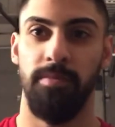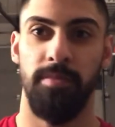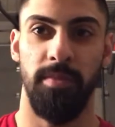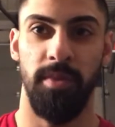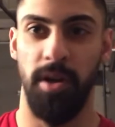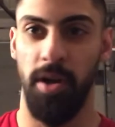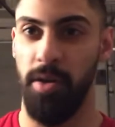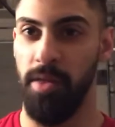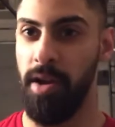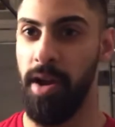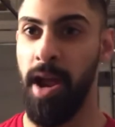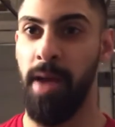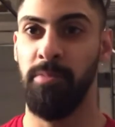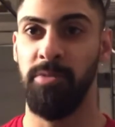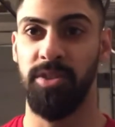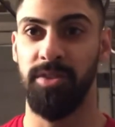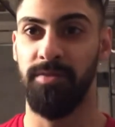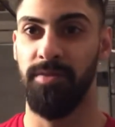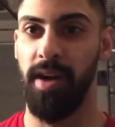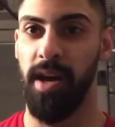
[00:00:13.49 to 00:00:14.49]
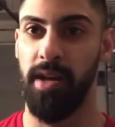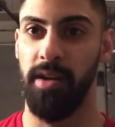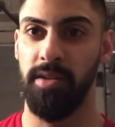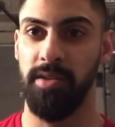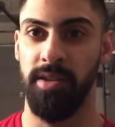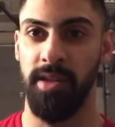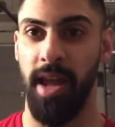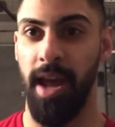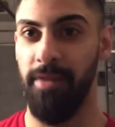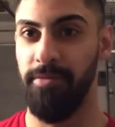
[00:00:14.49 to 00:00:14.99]
you know, they're amateur
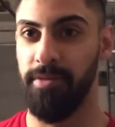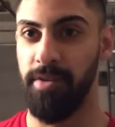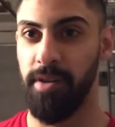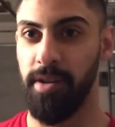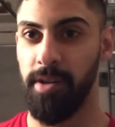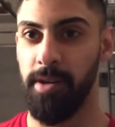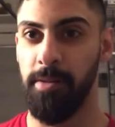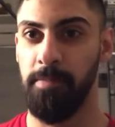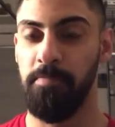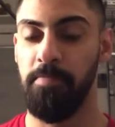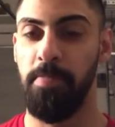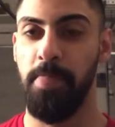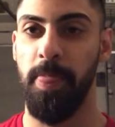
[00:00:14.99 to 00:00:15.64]
fighters in Africa,